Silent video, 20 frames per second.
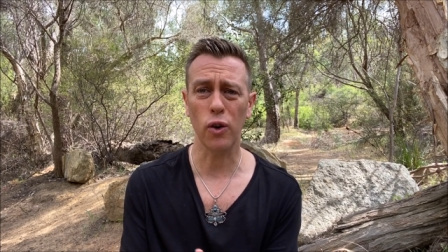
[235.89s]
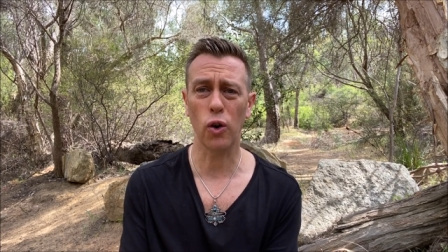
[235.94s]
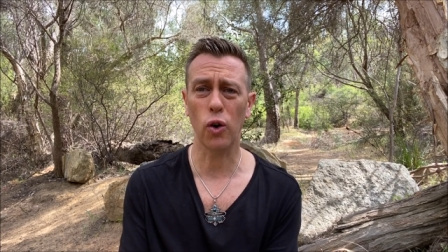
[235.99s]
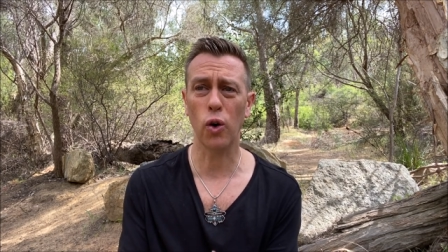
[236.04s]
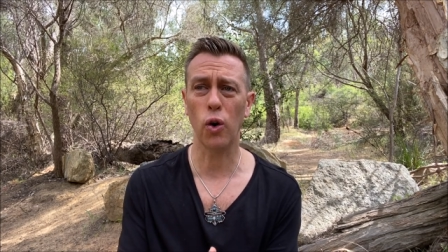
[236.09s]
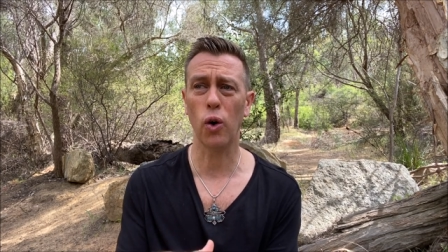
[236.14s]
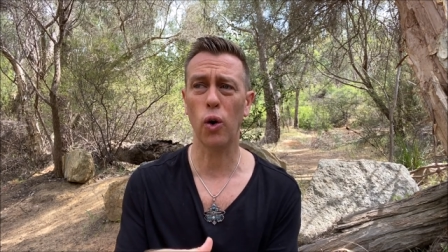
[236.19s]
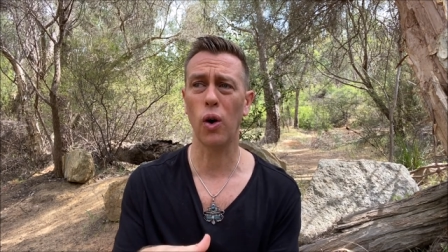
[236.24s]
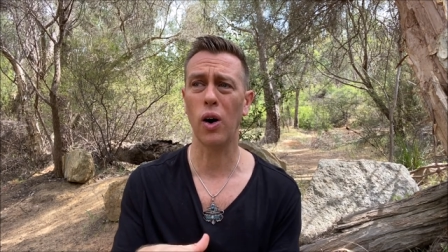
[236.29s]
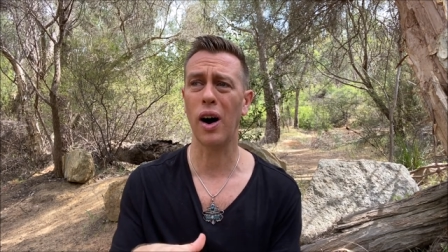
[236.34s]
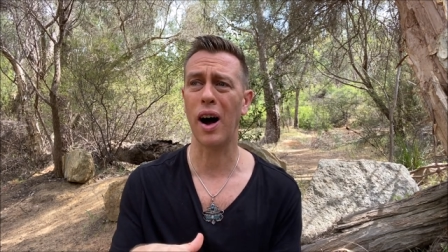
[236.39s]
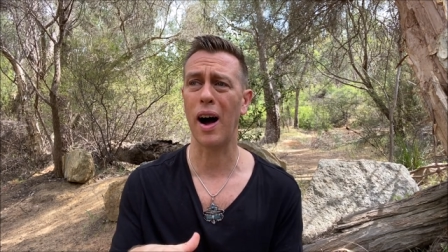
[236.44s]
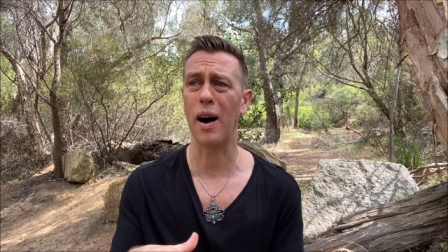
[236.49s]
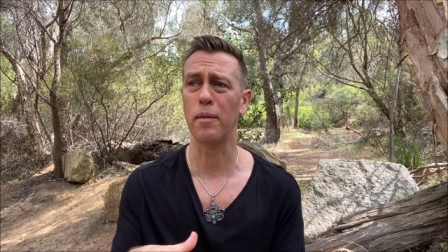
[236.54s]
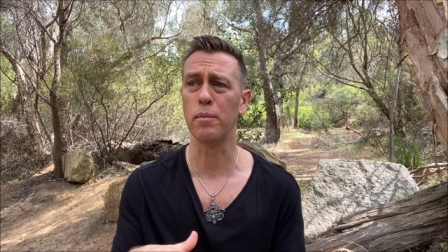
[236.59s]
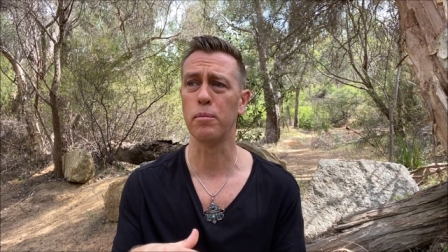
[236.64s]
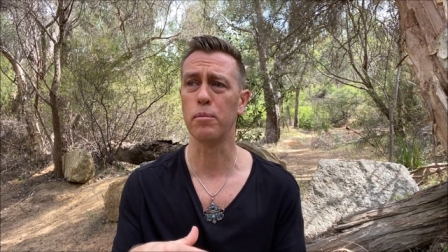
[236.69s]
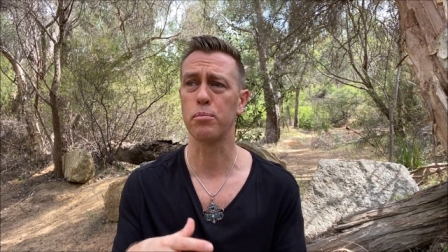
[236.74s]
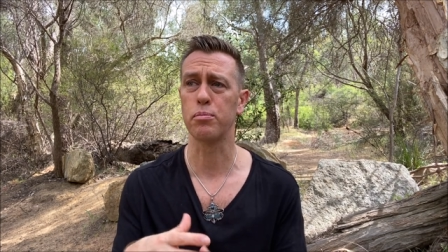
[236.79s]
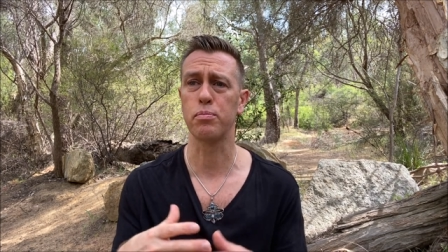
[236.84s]
or
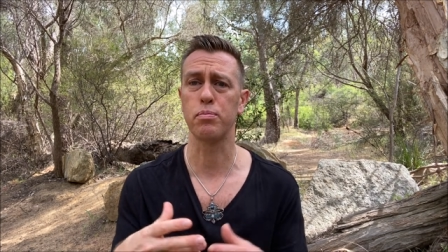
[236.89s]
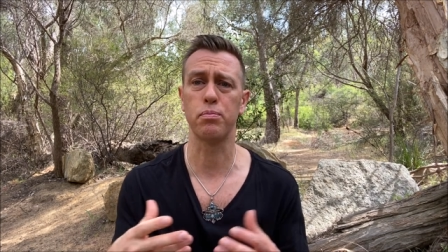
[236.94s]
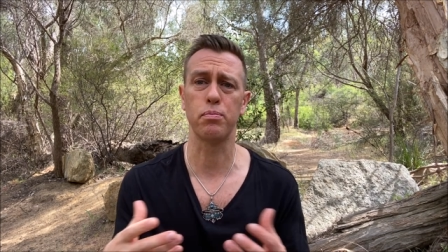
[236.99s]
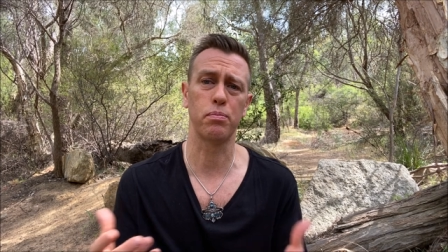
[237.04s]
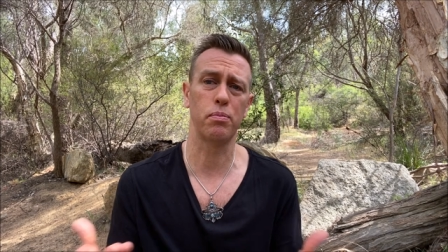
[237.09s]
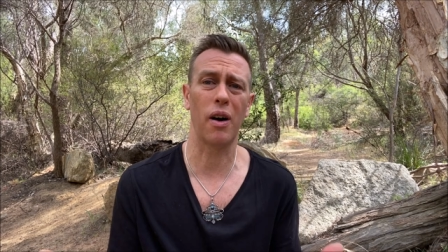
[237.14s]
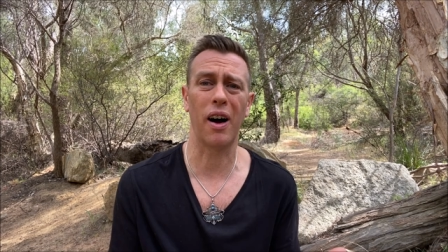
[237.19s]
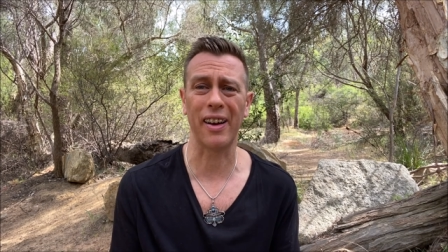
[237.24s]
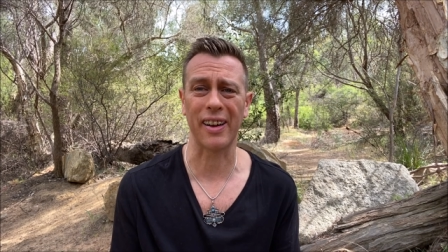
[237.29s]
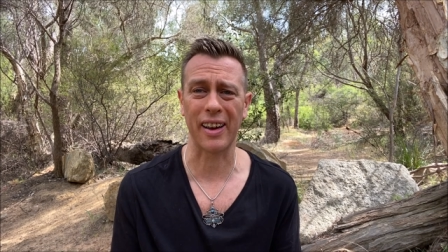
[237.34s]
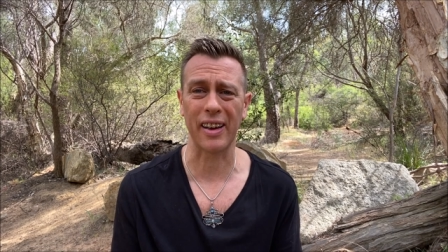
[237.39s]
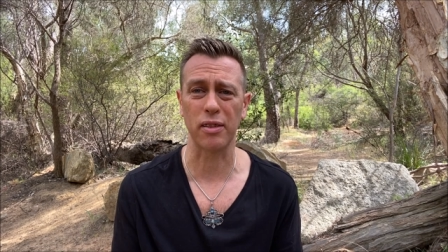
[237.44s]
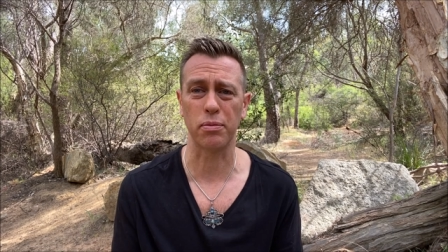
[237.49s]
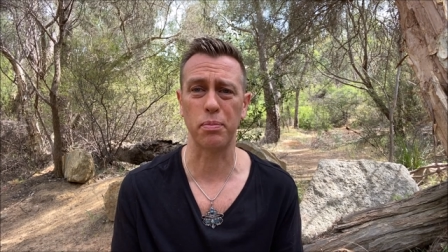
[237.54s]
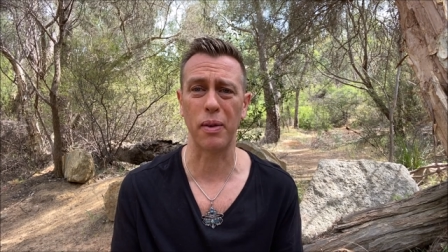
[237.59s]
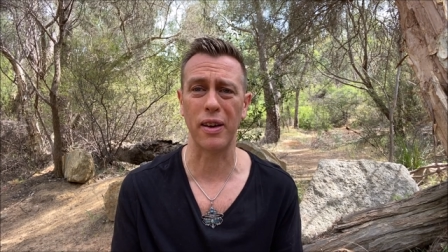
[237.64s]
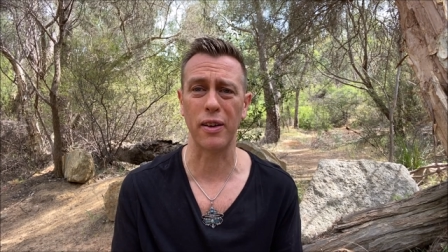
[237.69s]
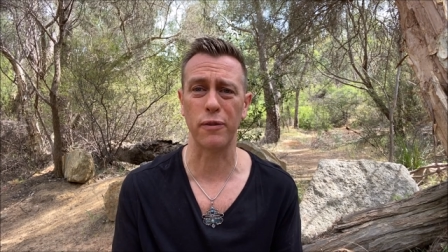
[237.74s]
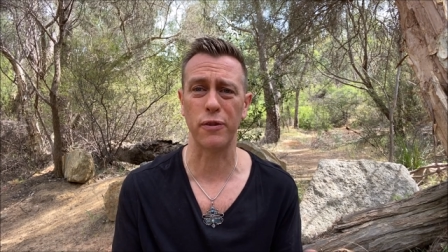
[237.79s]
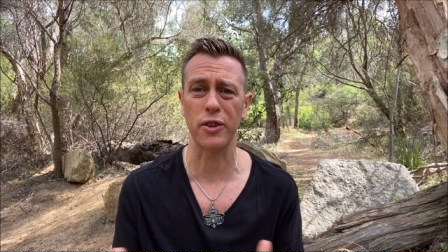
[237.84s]
I guess
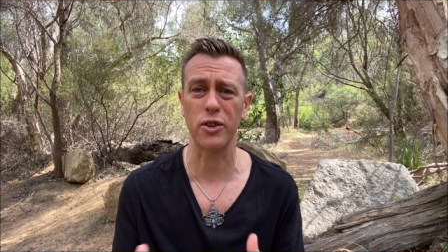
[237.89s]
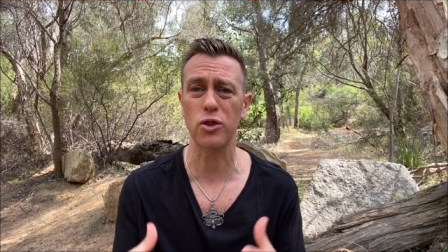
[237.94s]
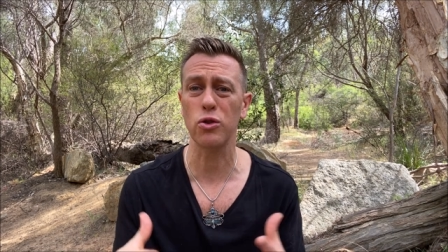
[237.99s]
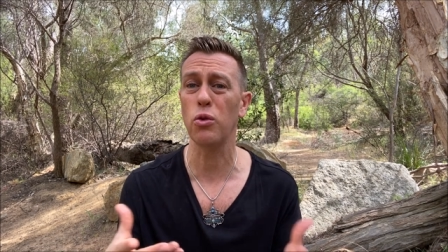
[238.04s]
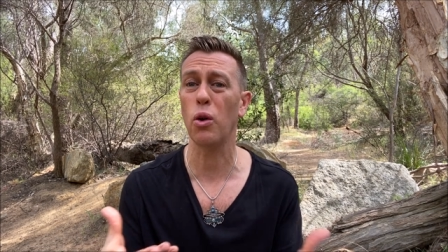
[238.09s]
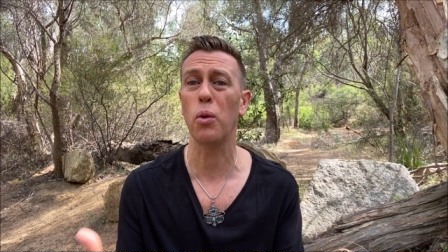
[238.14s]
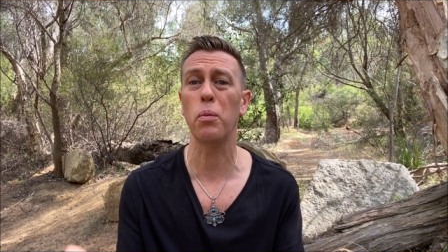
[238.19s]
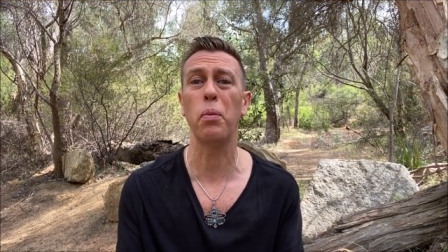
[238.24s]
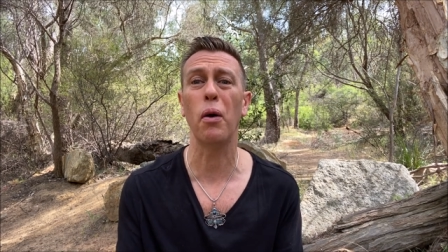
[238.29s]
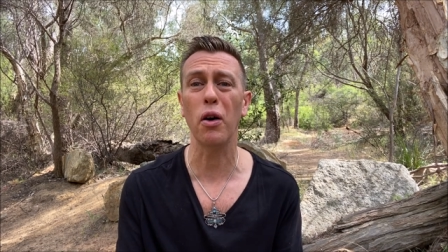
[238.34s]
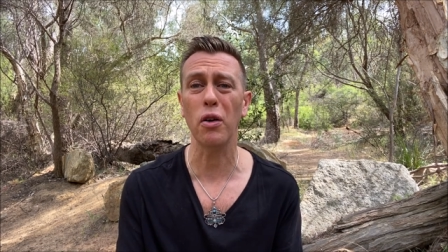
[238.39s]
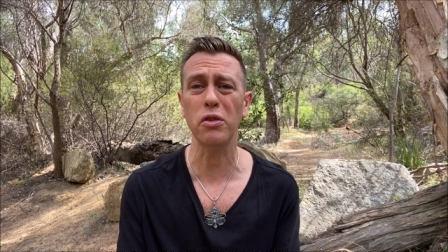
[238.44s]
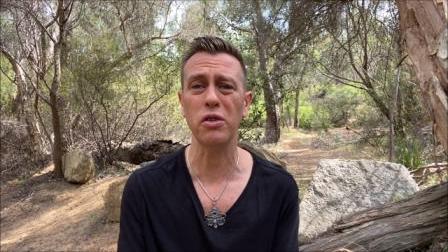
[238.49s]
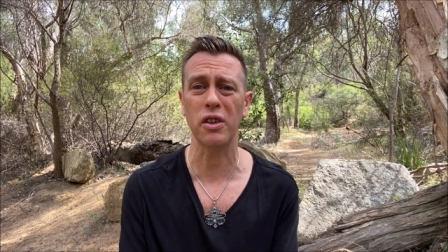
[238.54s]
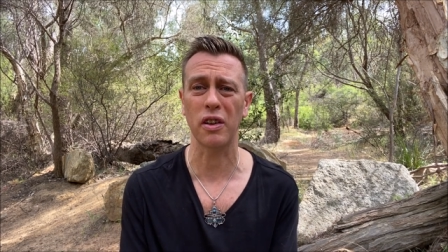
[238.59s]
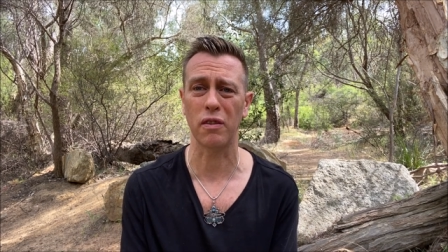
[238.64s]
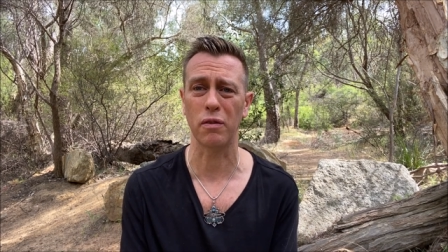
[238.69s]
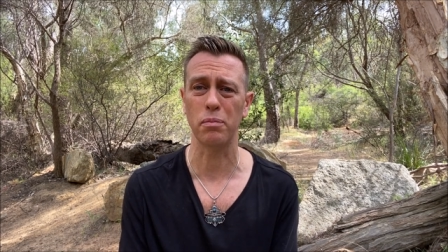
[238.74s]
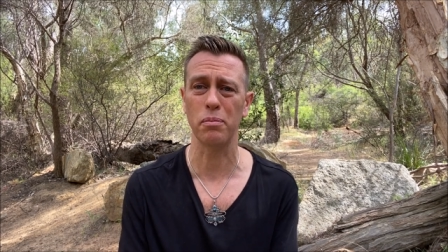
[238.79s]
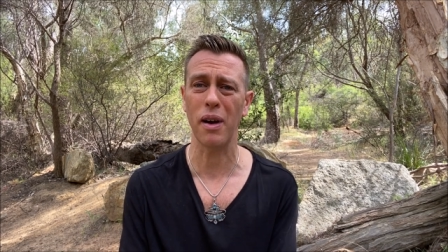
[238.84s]
beneficial or
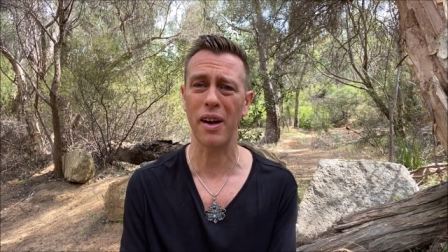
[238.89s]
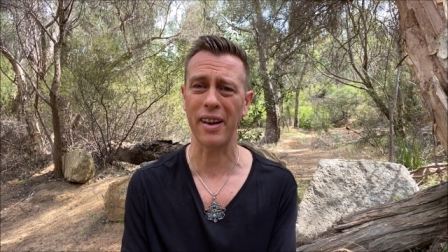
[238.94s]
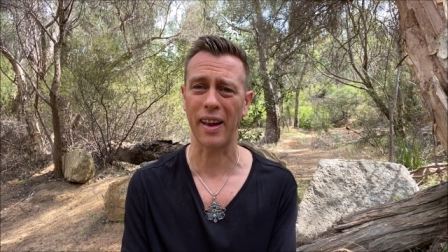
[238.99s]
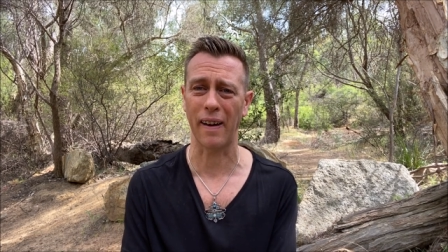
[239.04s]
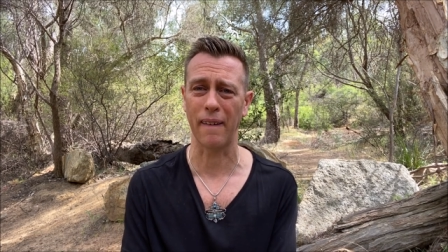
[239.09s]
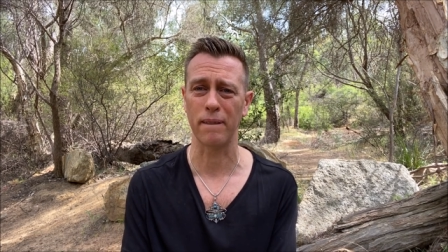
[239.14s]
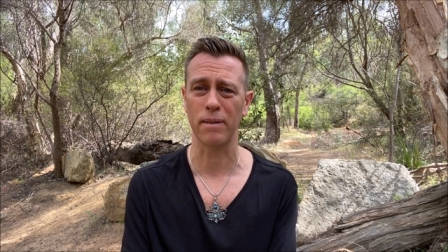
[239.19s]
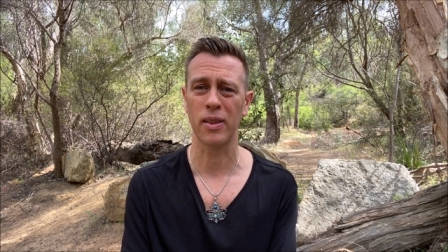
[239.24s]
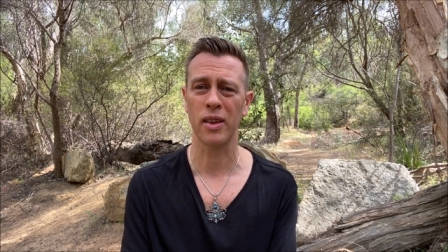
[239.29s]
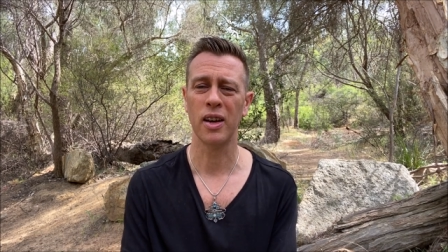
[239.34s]
positive manner.